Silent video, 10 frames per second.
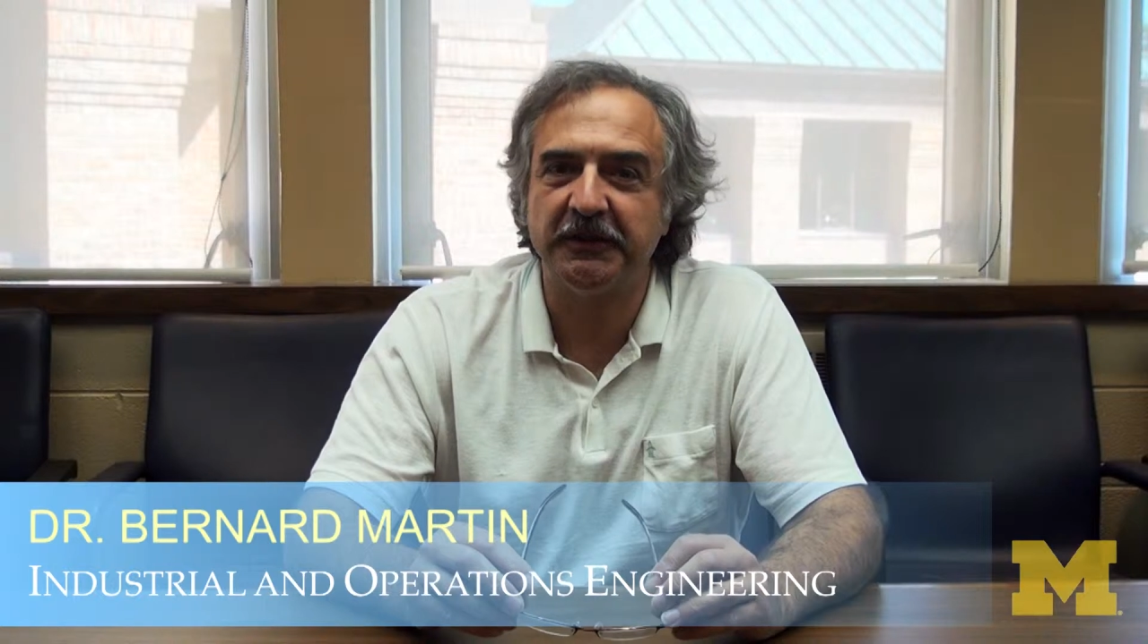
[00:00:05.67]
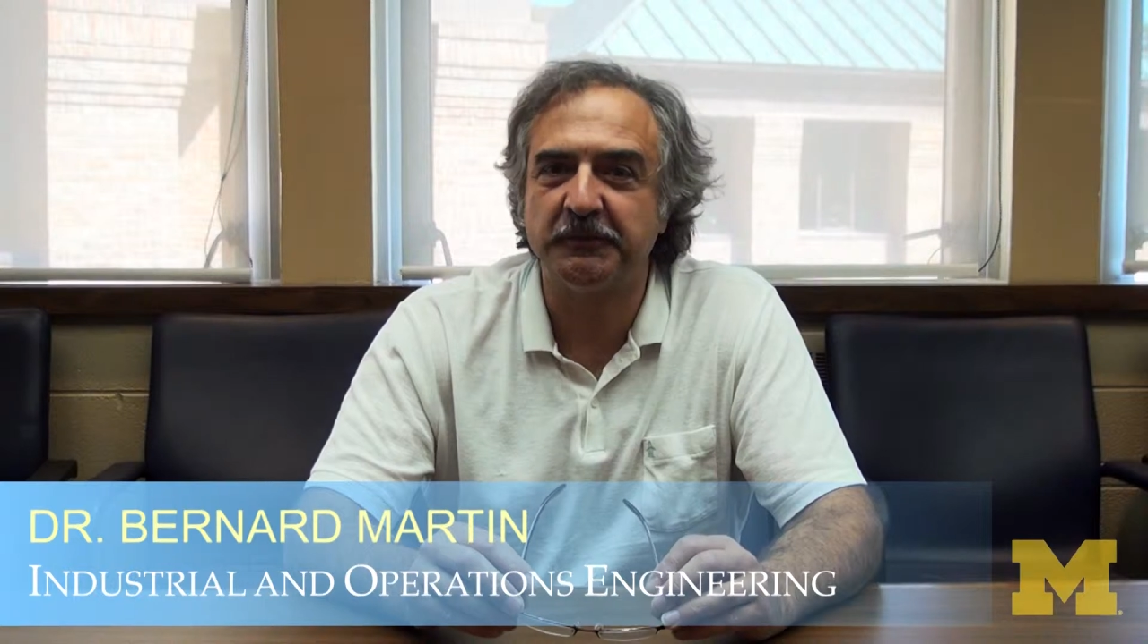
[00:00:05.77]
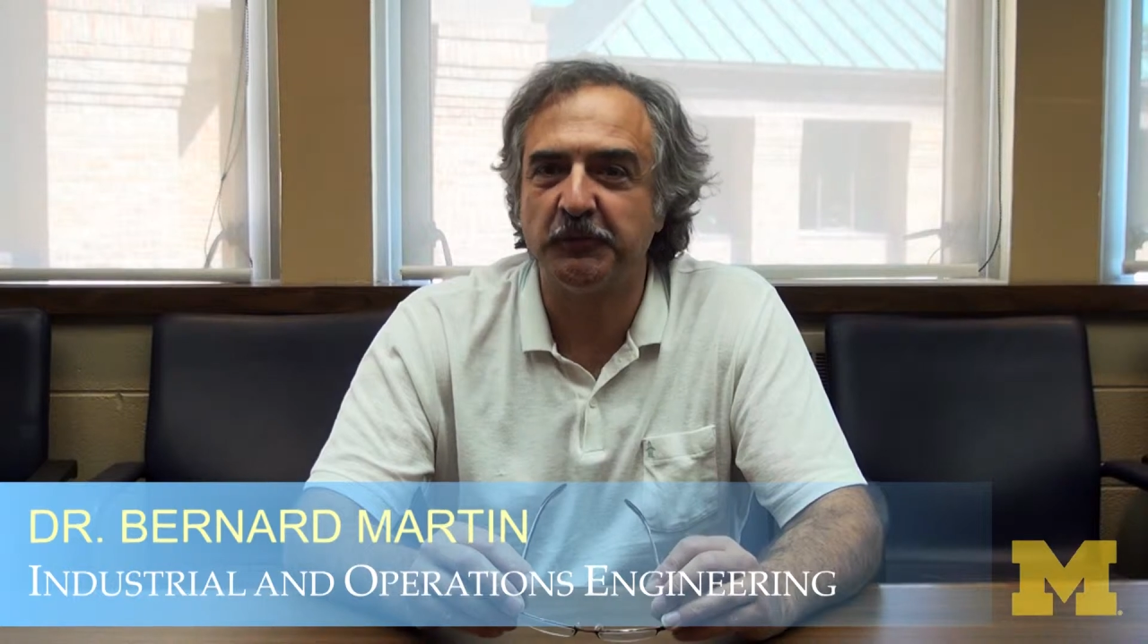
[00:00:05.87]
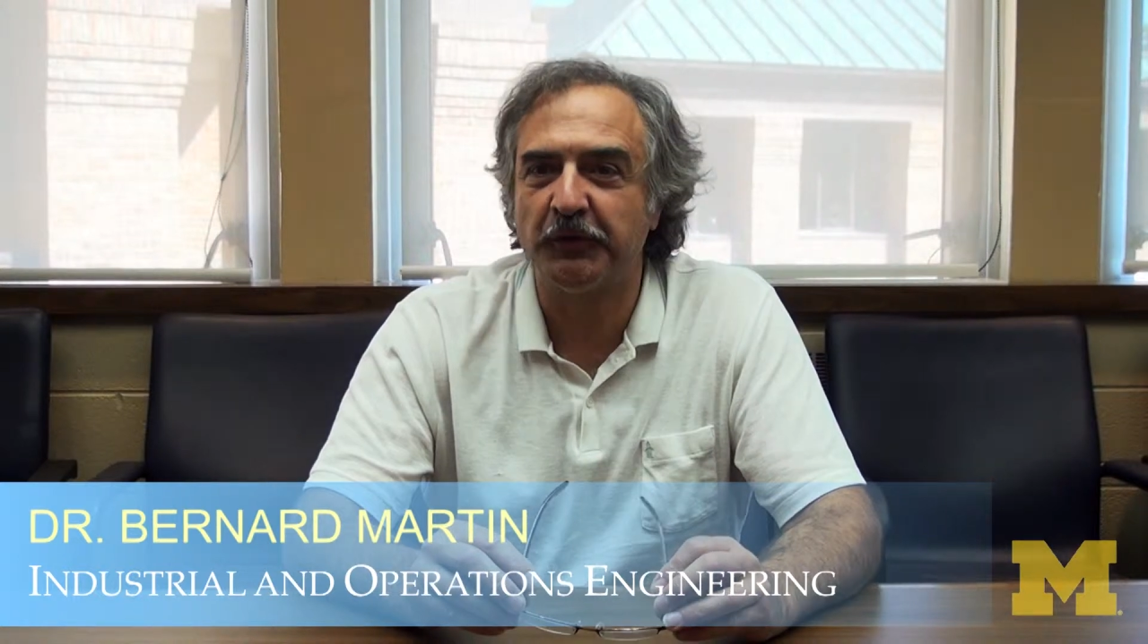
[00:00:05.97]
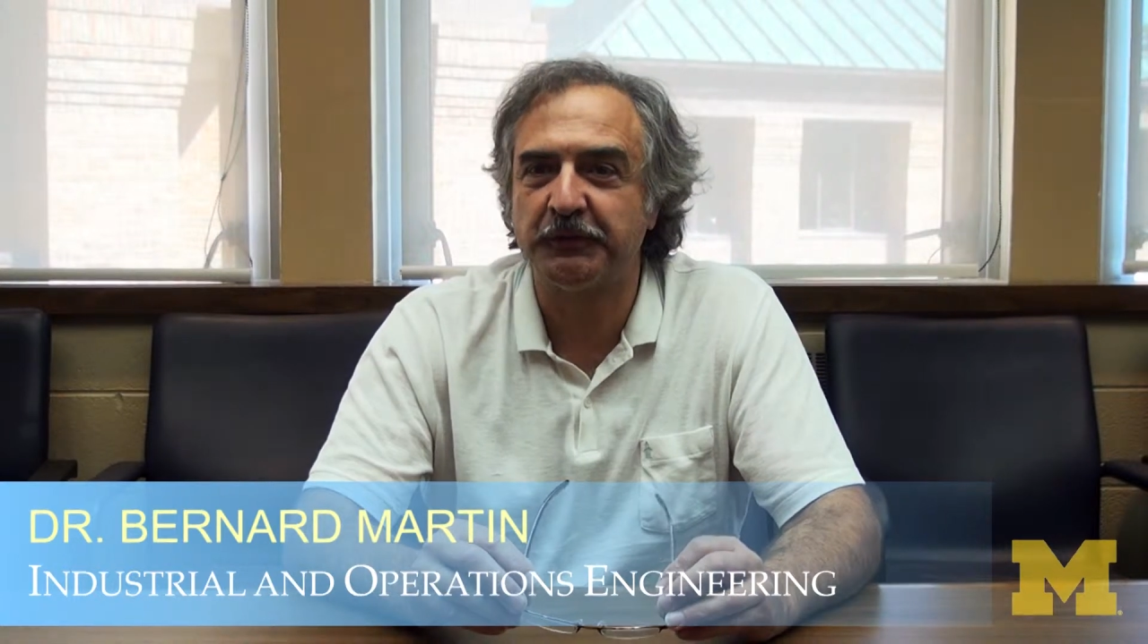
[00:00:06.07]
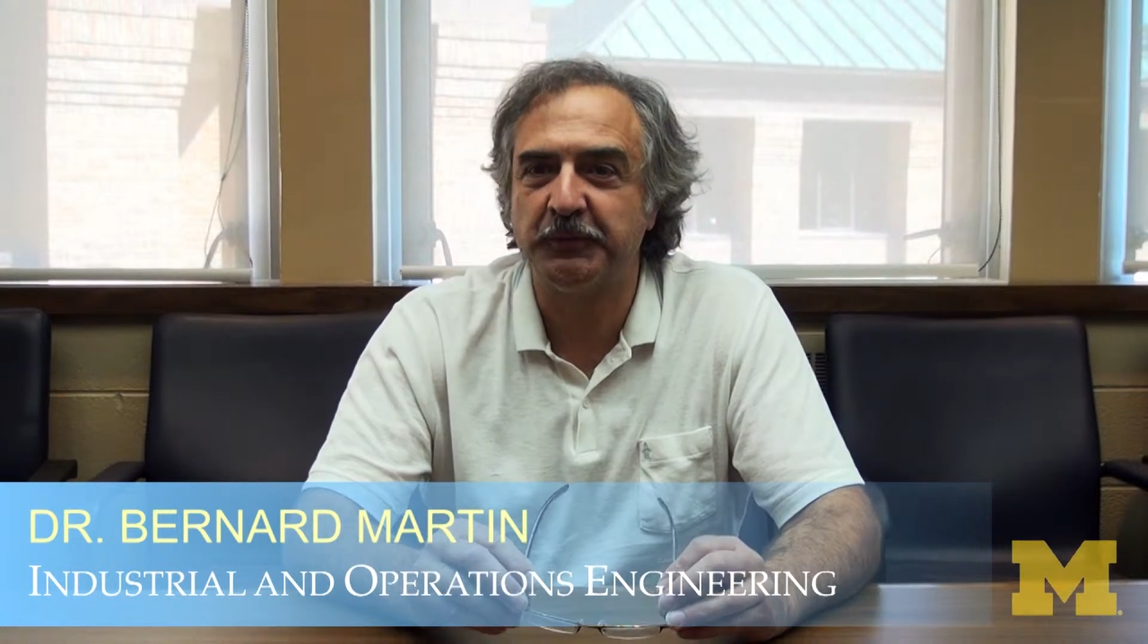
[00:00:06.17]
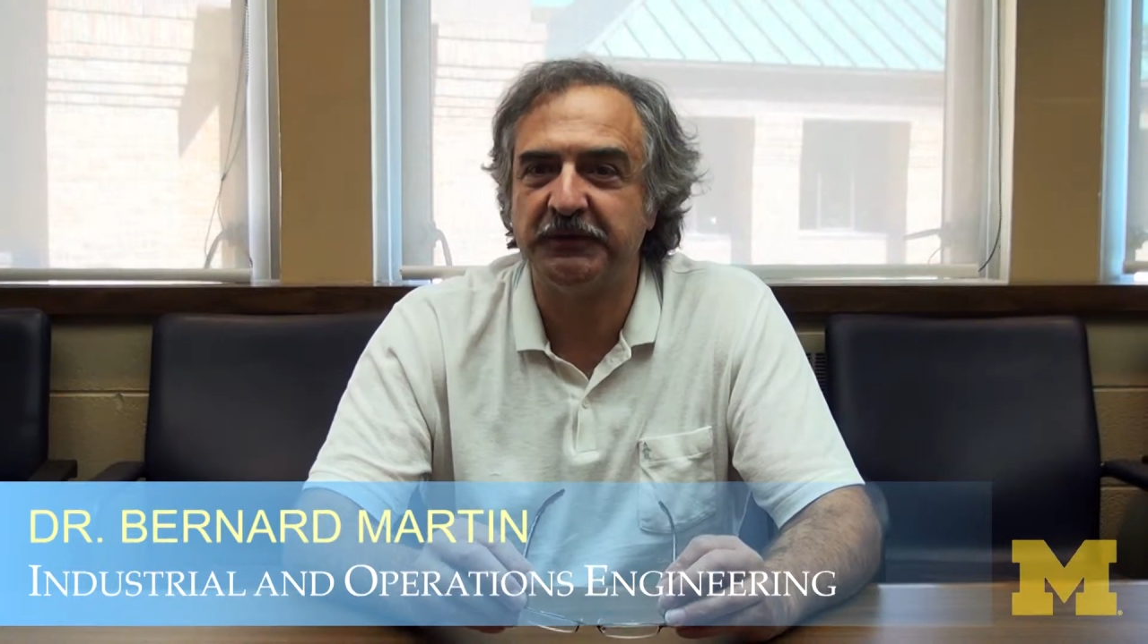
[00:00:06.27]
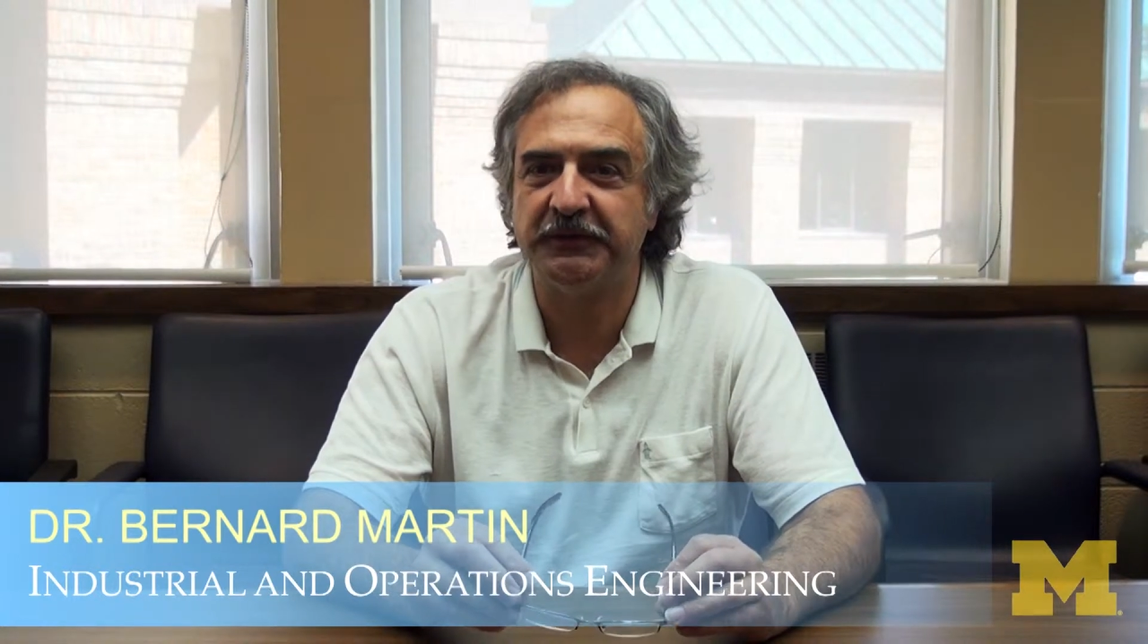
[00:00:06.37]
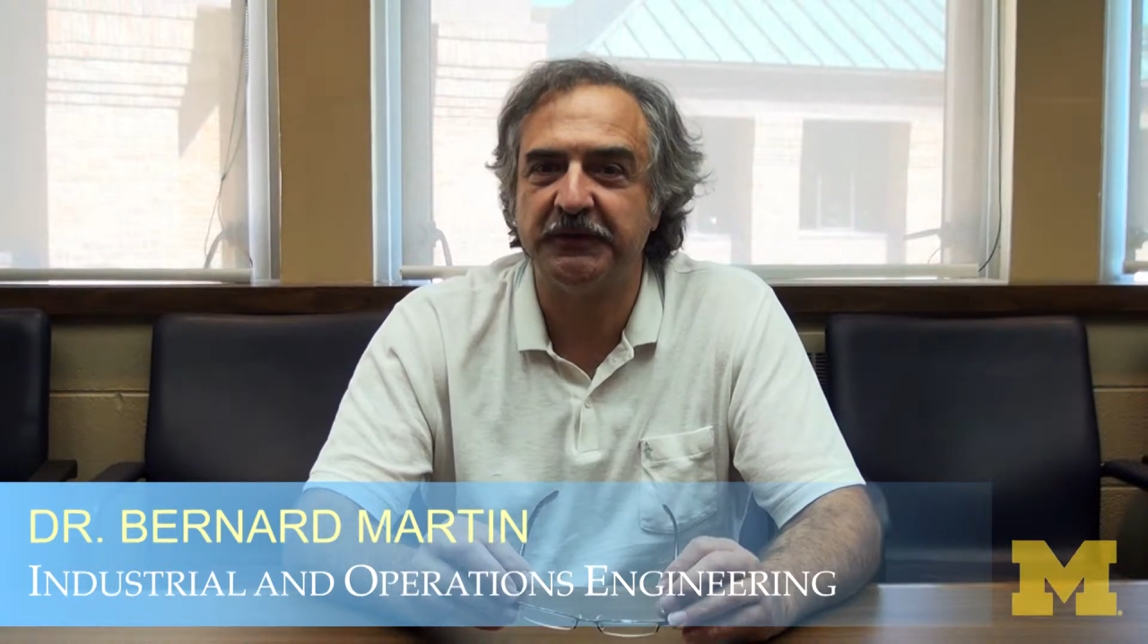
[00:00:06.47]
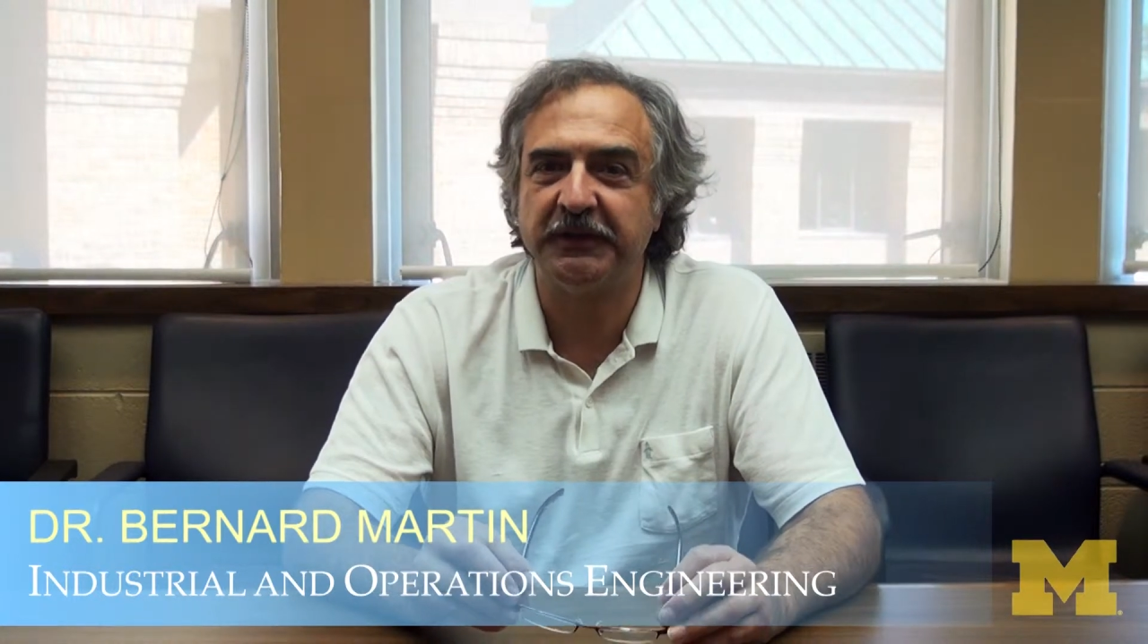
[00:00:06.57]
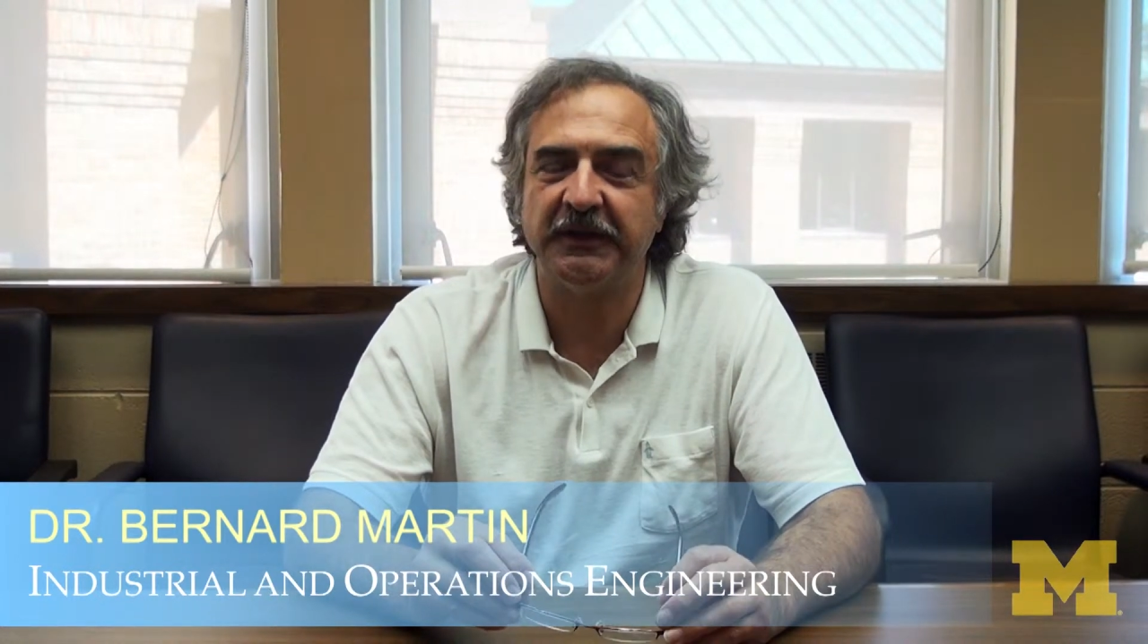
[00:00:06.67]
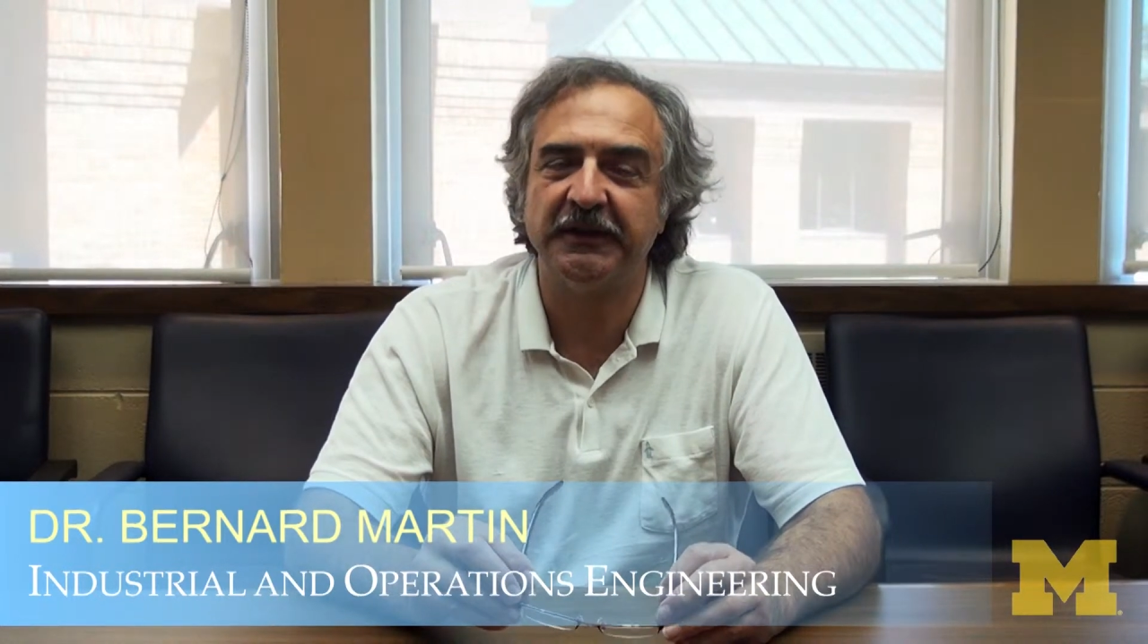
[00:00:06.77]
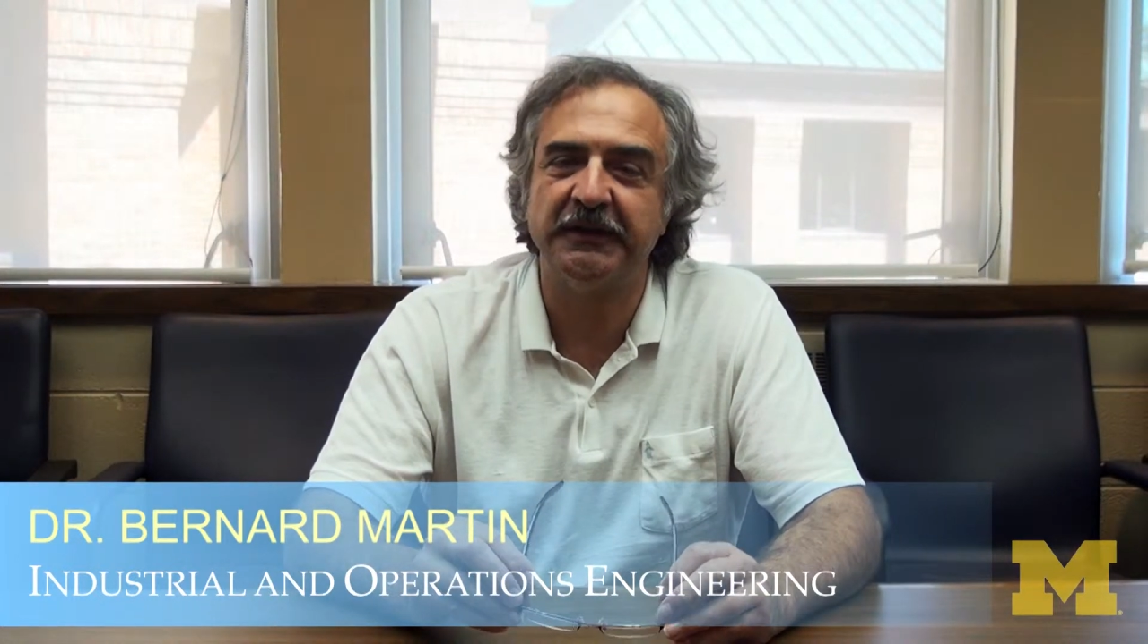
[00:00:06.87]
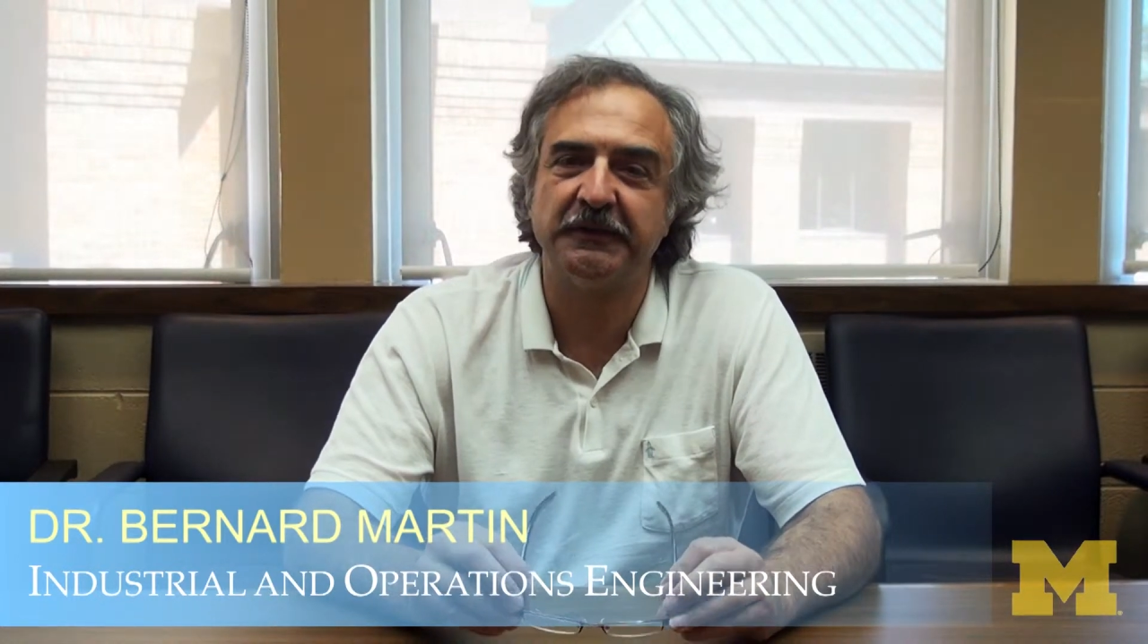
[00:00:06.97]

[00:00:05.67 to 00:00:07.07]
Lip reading: and more specifically